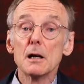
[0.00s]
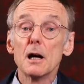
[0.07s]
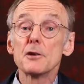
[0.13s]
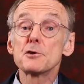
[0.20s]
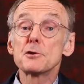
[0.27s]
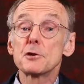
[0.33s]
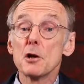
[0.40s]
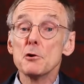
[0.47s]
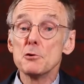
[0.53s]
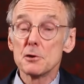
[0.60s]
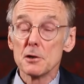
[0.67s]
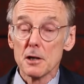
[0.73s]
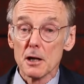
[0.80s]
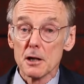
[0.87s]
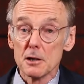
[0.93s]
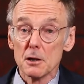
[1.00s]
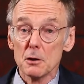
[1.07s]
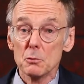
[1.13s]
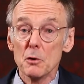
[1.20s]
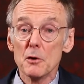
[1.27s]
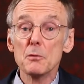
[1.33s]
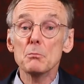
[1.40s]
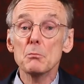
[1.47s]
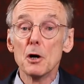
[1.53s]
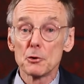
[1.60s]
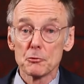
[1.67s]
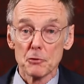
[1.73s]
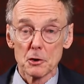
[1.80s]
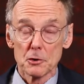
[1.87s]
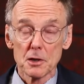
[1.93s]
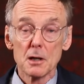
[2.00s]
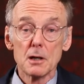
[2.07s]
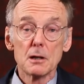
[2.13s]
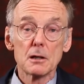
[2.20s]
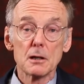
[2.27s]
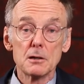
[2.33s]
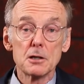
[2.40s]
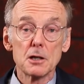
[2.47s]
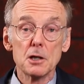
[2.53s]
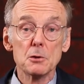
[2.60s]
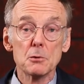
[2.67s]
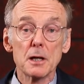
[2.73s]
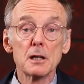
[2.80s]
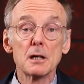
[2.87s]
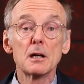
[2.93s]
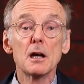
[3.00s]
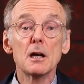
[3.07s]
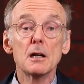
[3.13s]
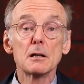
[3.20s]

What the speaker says: associated with moderate continuing